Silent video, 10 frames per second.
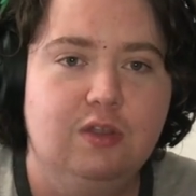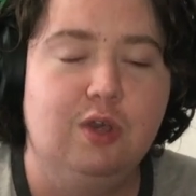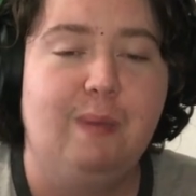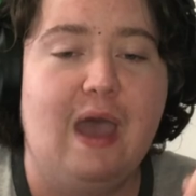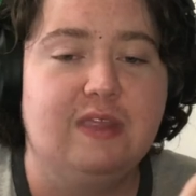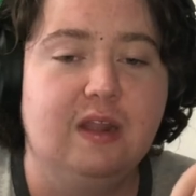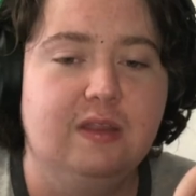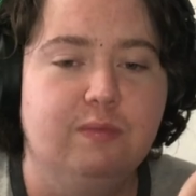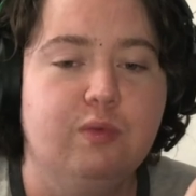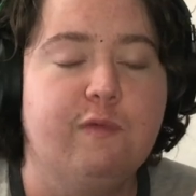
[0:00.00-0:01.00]
Too bad that
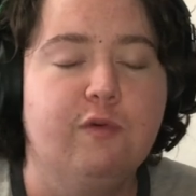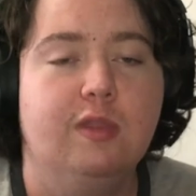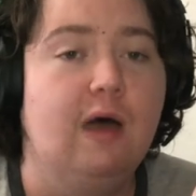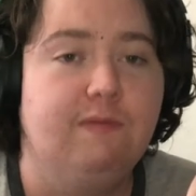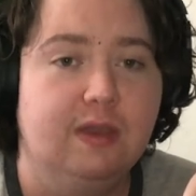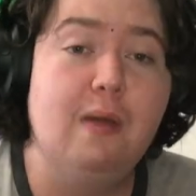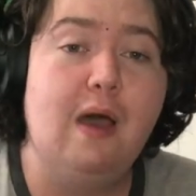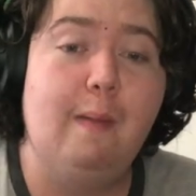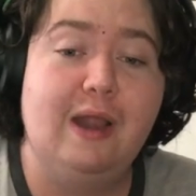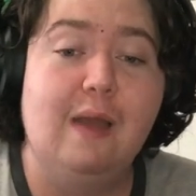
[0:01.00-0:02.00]
it was for nothing.
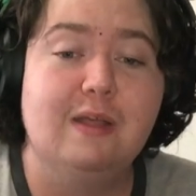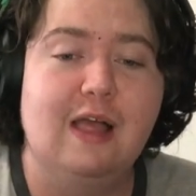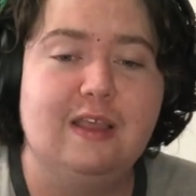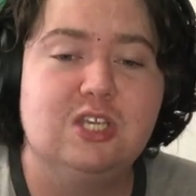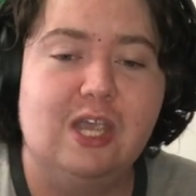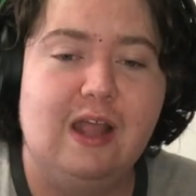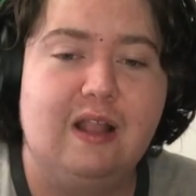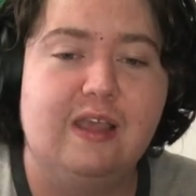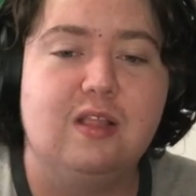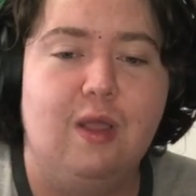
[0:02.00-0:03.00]
I mean, I'm glad that Gene at
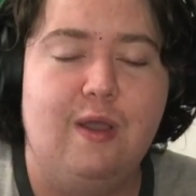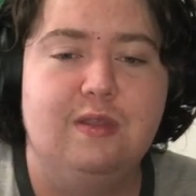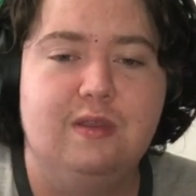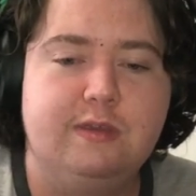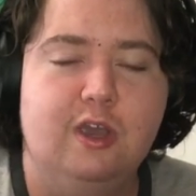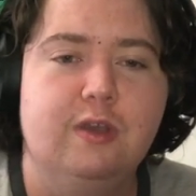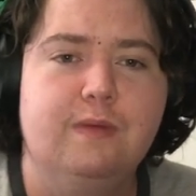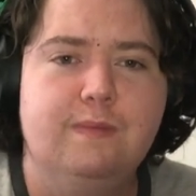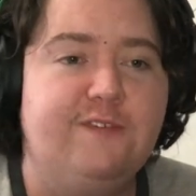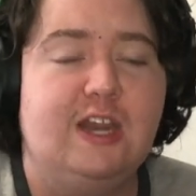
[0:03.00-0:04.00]
least learned
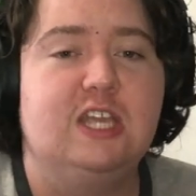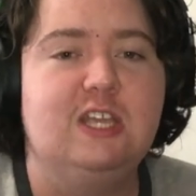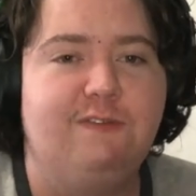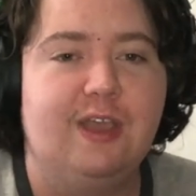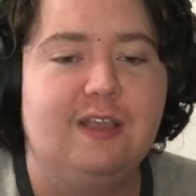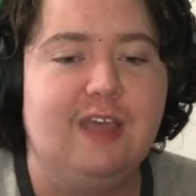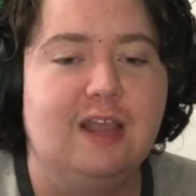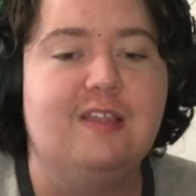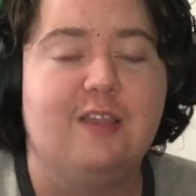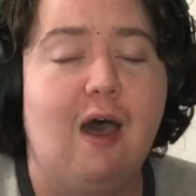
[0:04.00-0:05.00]
to finish things that
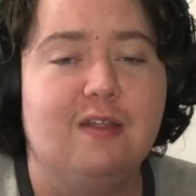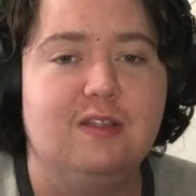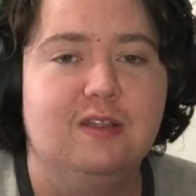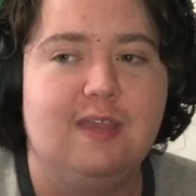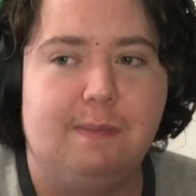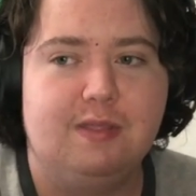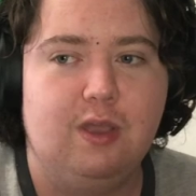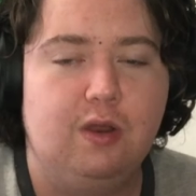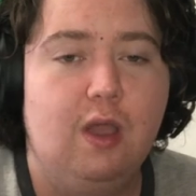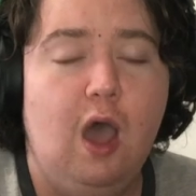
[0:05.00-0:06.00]
he starts in this
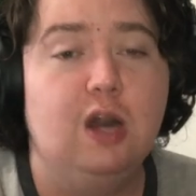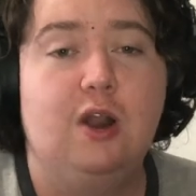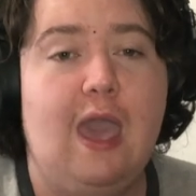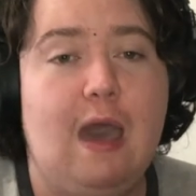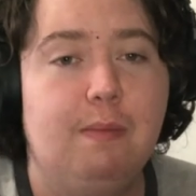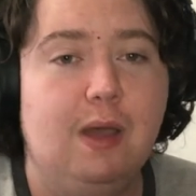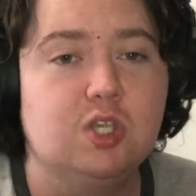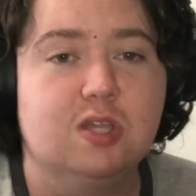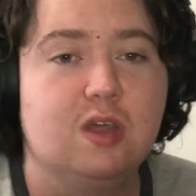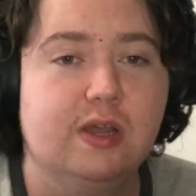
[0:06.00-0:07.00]
episode. I don't know how
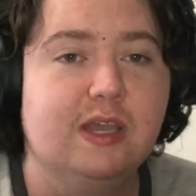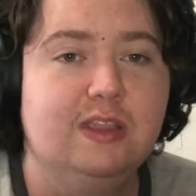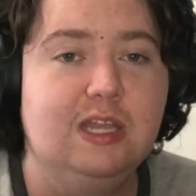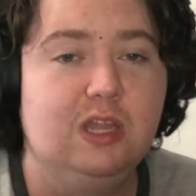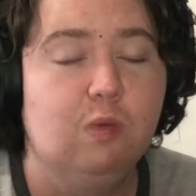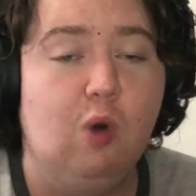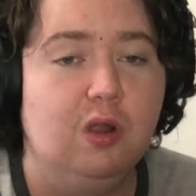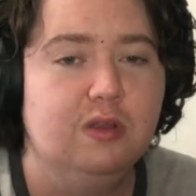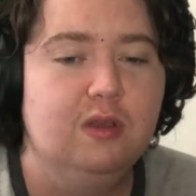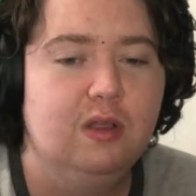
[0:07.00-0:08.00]
much it's going to continue
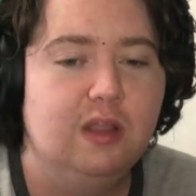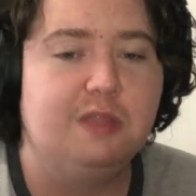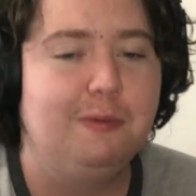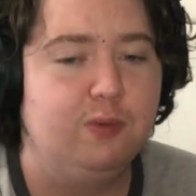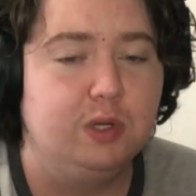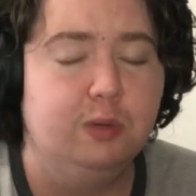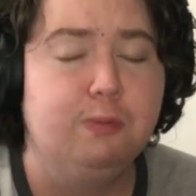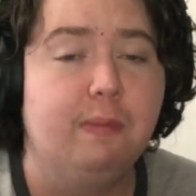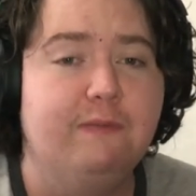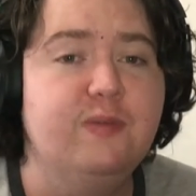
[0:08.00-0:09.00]
on. Let's be real, he'll
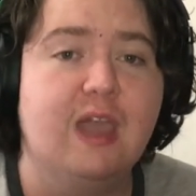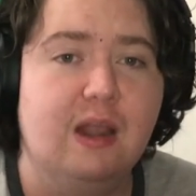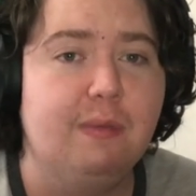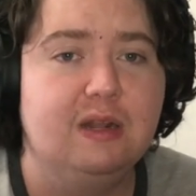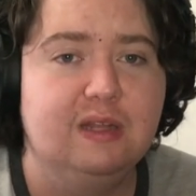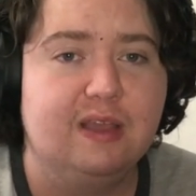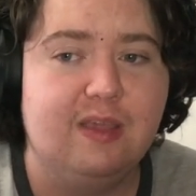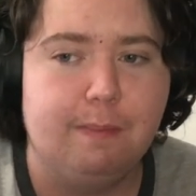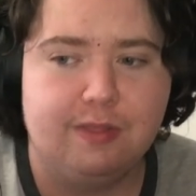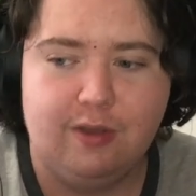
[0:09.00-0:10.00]
probably forget it by the next
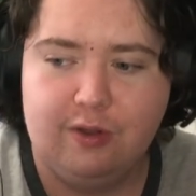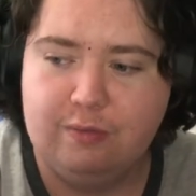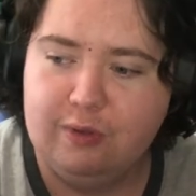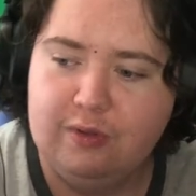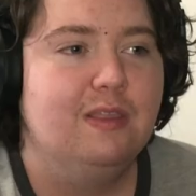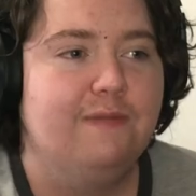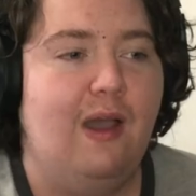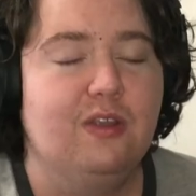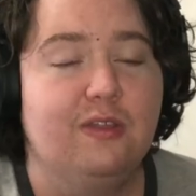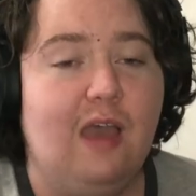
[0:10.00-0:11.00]
episode, but... The,
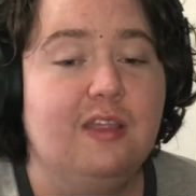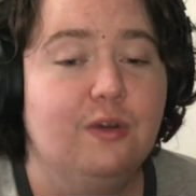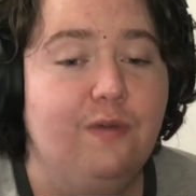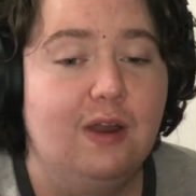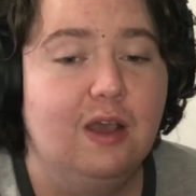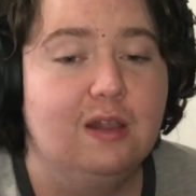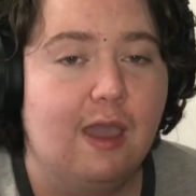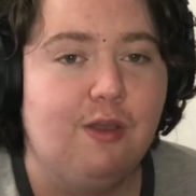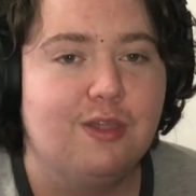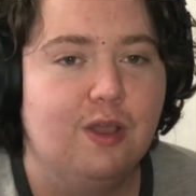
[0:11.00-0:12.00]
I do. I still find it
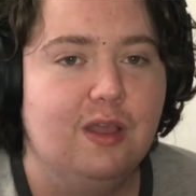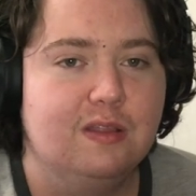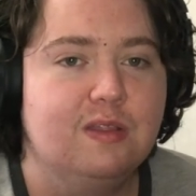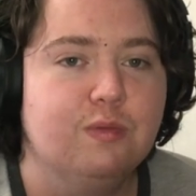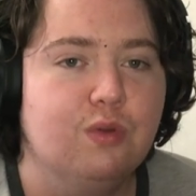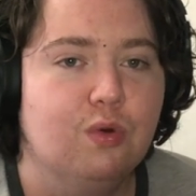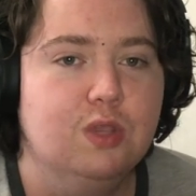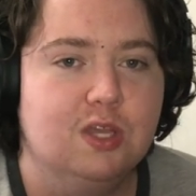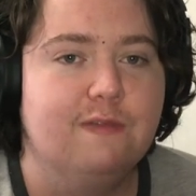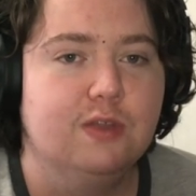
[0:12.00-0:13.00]
hilarious, though, that this was all
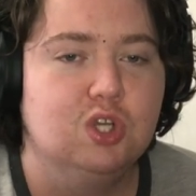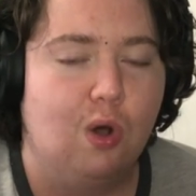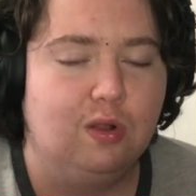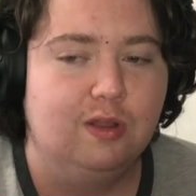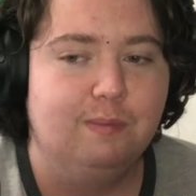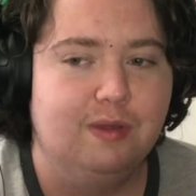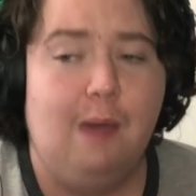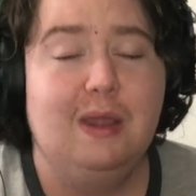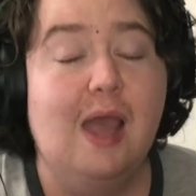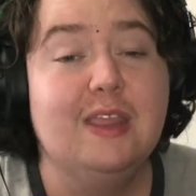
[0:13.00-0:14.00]
just for chocolate, but...
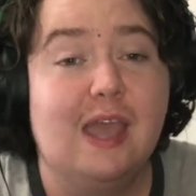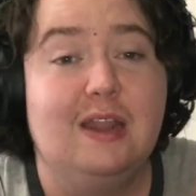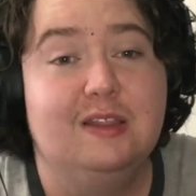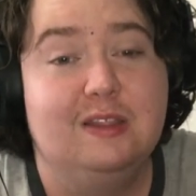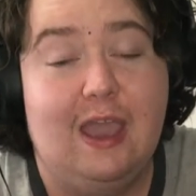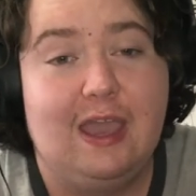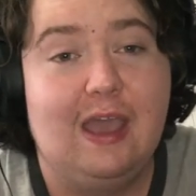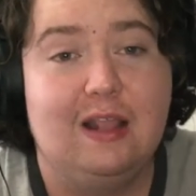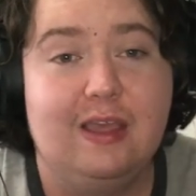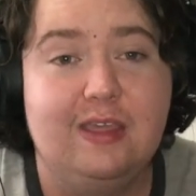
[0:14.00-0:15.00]
I mean, at the end of the day,
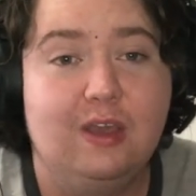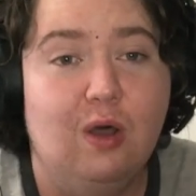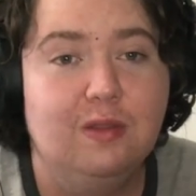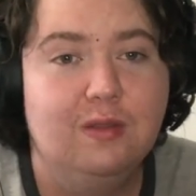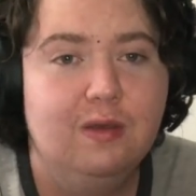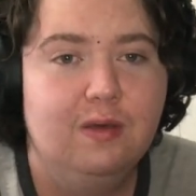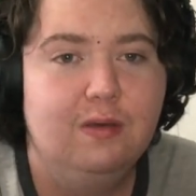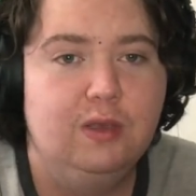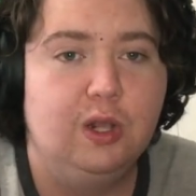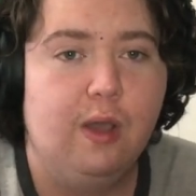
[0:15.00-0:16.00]
he at least he got,
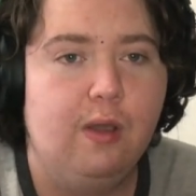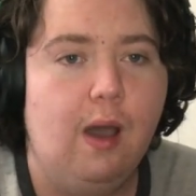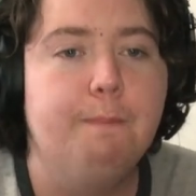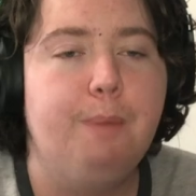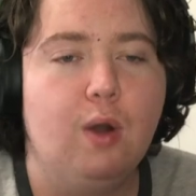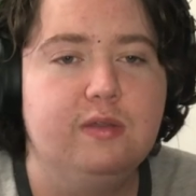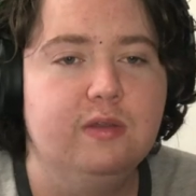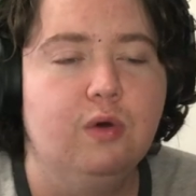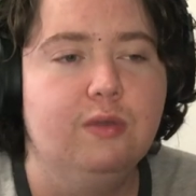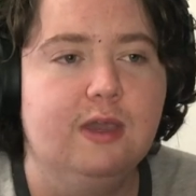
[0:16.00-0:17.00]
you know, a box of
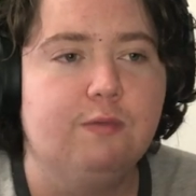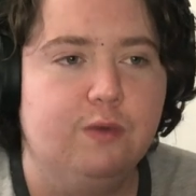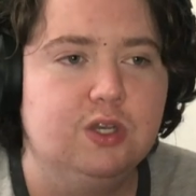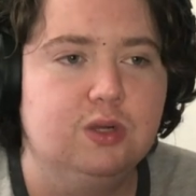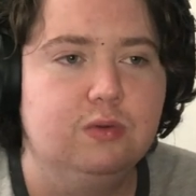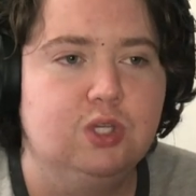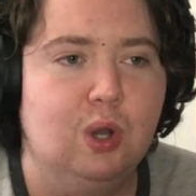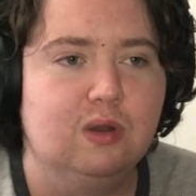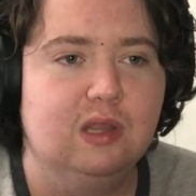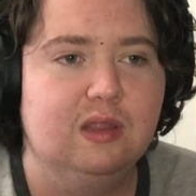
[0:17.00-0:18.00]
all the original
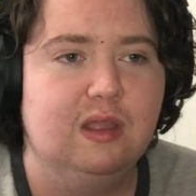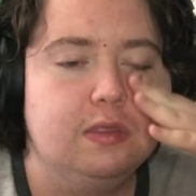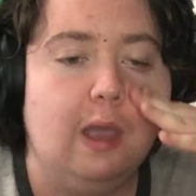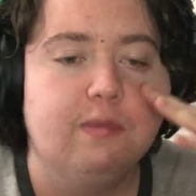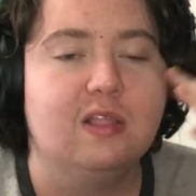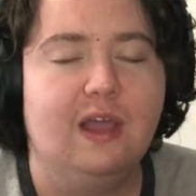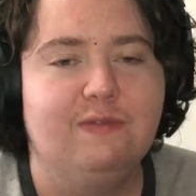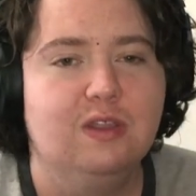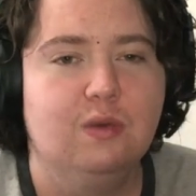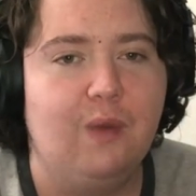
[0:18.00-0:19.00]
chocolate that was
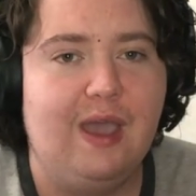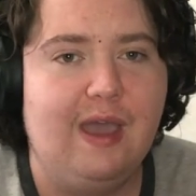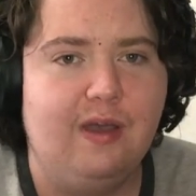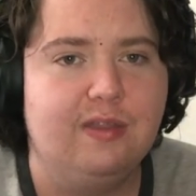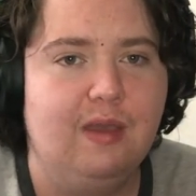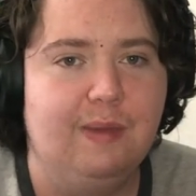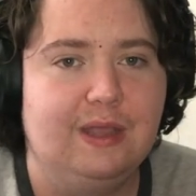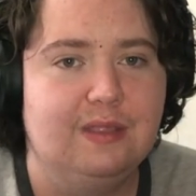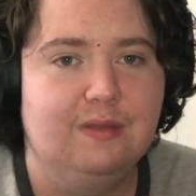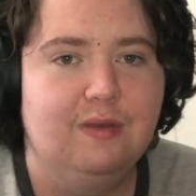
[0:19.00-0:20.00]
left in the warehouse. I
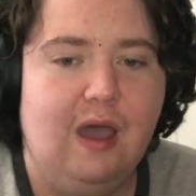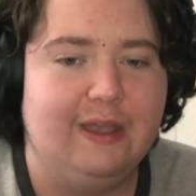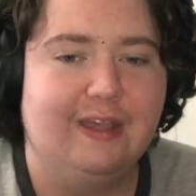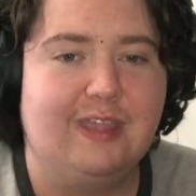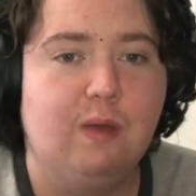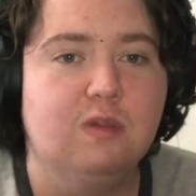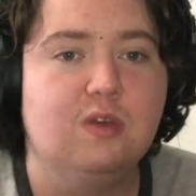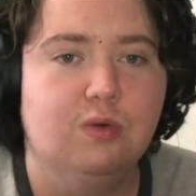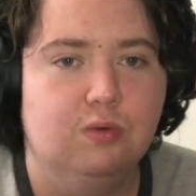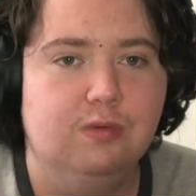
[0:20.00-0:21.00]
mean, I guess that was
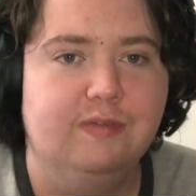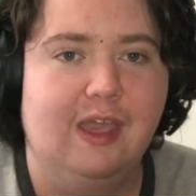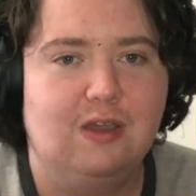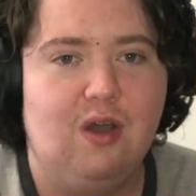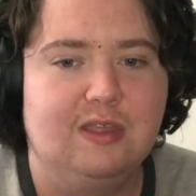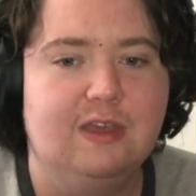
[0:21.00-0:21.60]
cool of that guy to